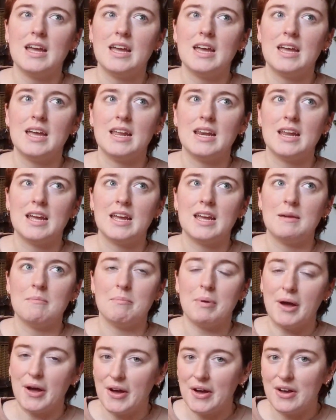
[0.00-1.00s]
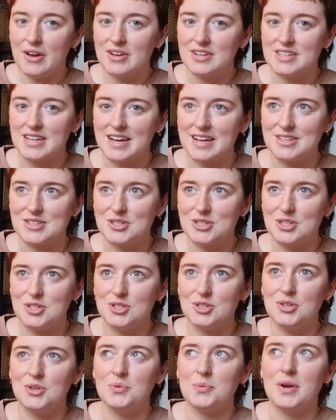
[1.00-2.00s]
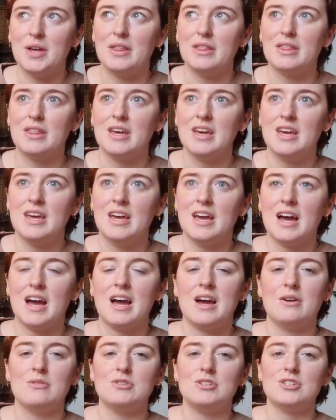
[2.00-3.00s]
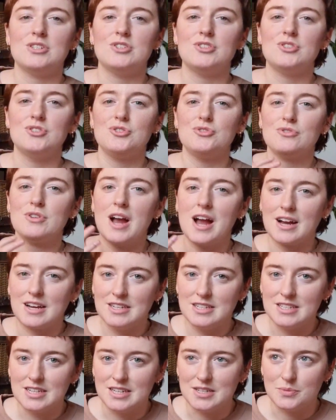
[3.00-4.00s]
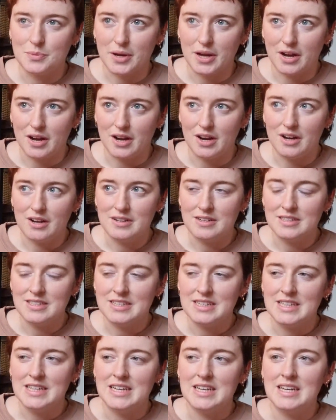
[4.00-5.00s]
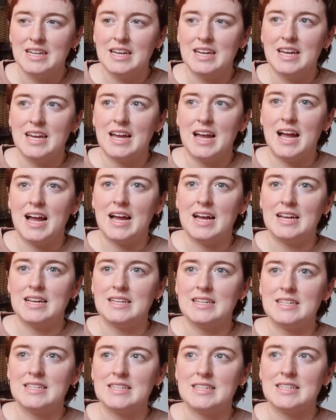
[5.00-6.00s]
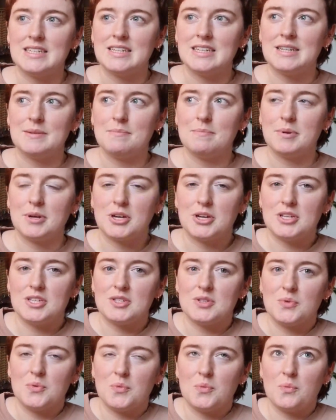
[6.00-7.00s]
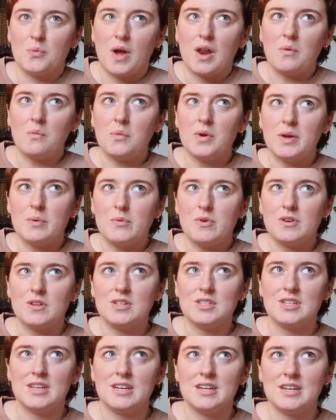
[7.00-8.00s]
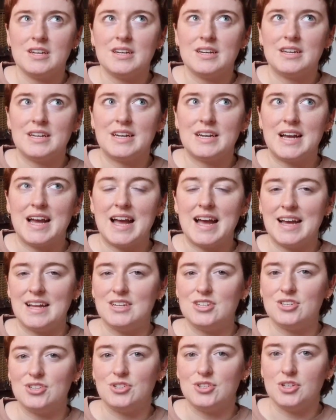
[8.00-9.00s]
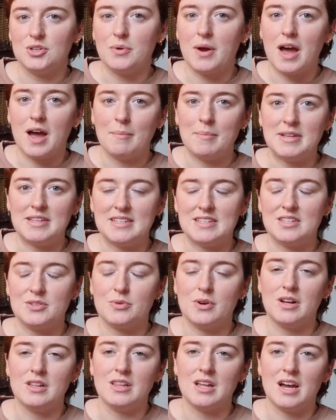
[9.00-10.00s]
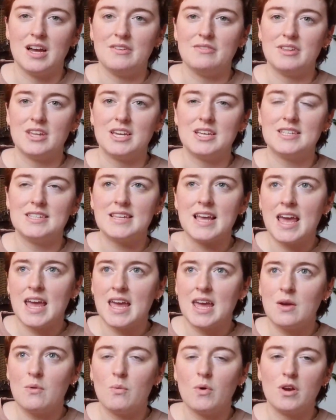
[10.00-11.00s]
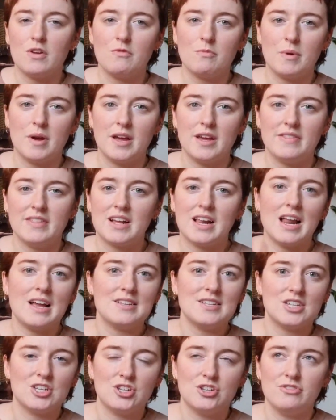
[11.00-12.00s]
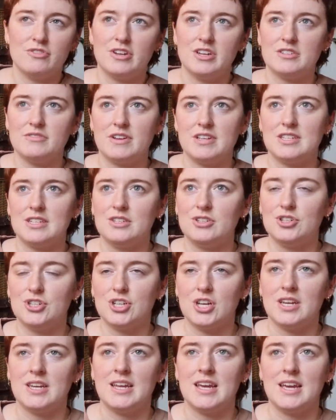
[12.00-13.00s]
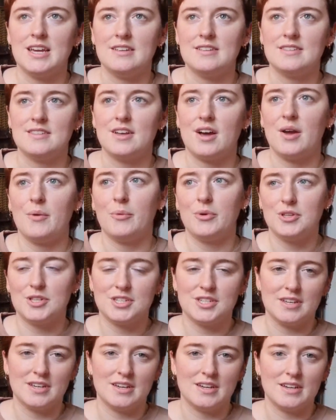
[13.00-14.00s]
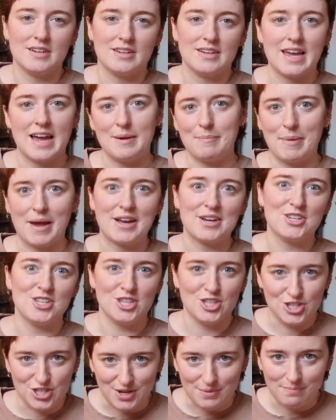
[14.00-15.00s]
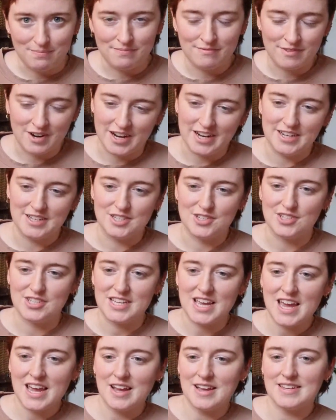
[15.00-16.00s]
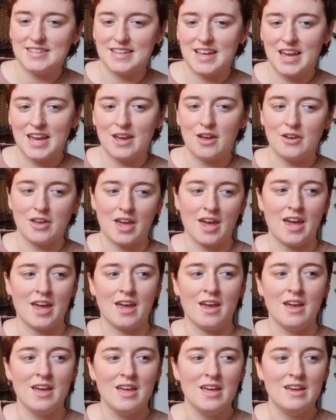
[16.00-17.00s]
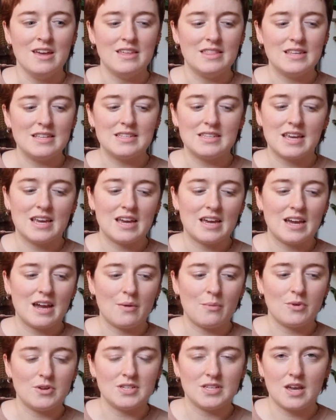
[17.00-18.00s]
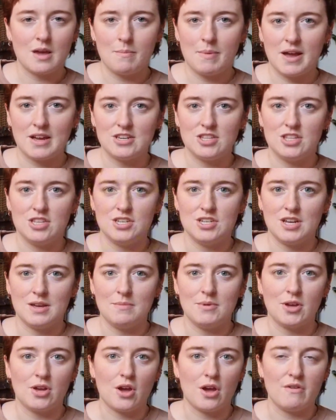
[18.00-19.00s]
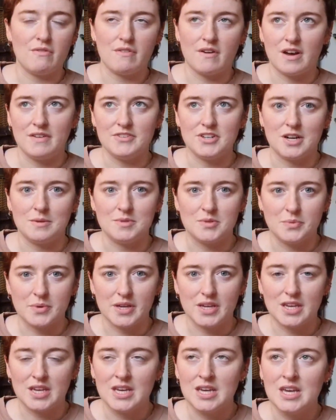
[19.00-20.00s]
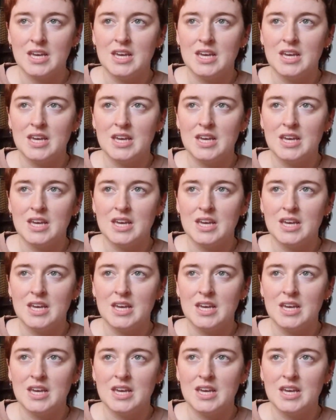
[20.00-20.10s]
It in part has to do with how distracted we are. And because when we want to add new habits into our life. Like, say, one of my, the classic New Year's resolution is that I want to get back to the gym, right? So, say I say, okay, this year I want to get back to the gym and go 5 times a week.